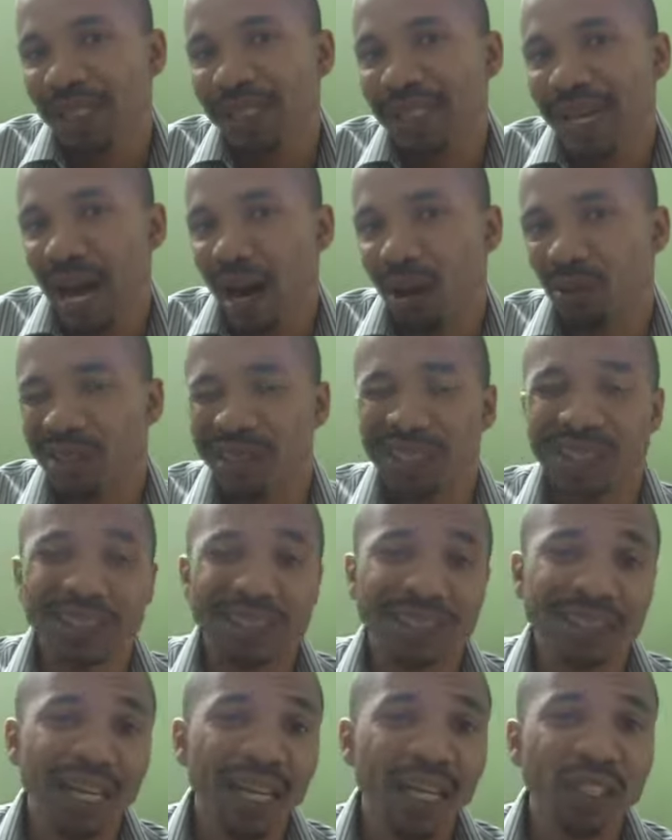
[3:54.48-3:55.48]
Now the
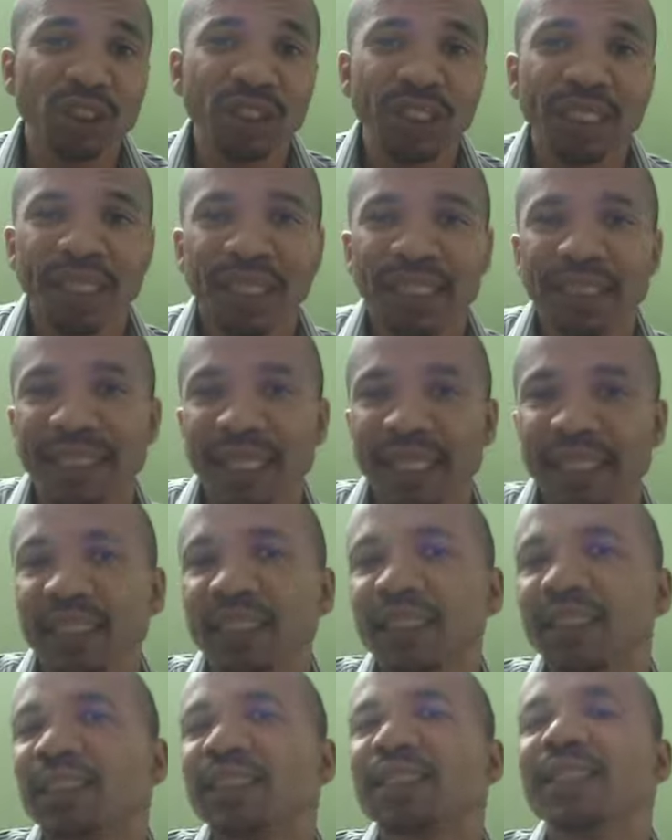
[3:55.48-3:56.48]
searching is
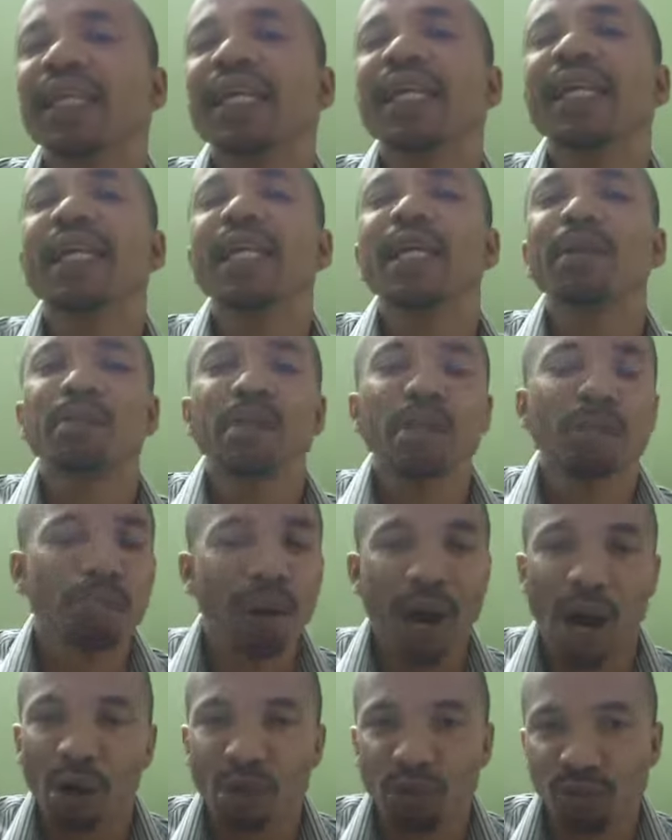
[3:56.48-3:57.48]
extremely
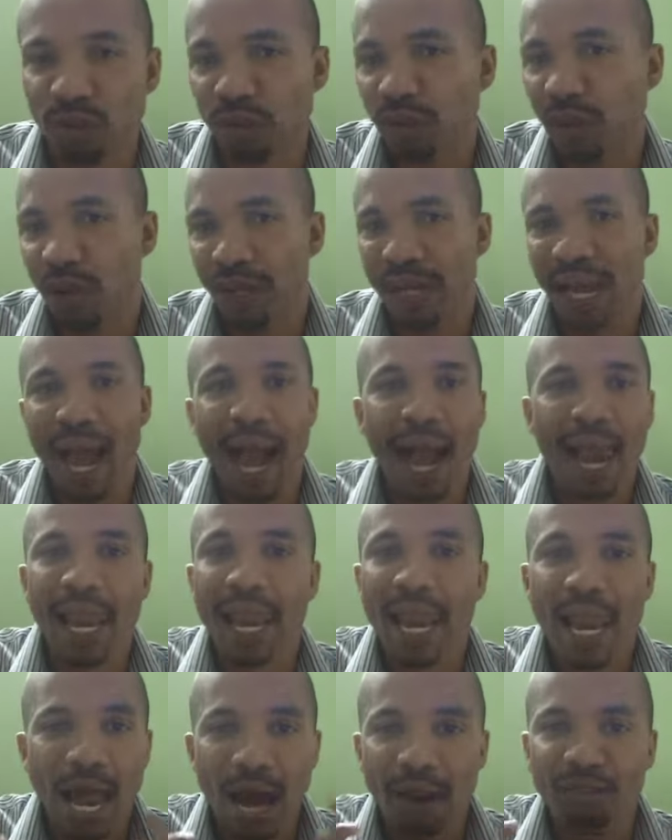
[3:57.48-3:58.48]
powerful. Okay, I
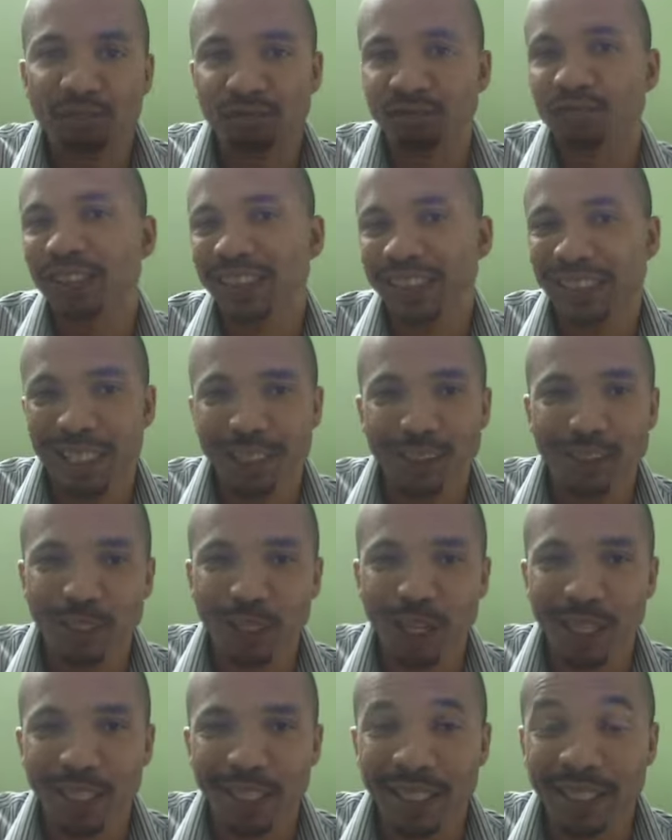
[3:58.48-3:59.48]
love
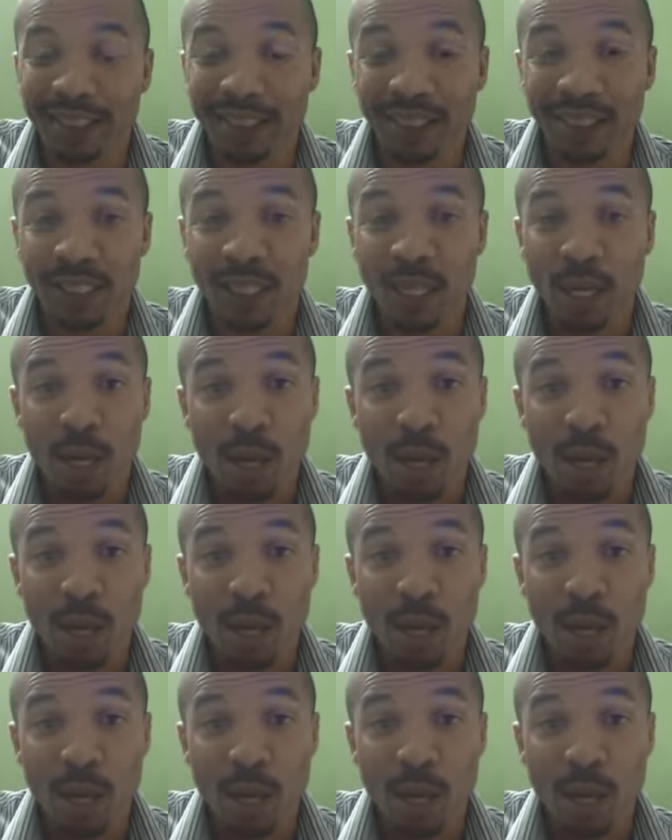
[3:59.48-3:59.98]
searching on LinkedIn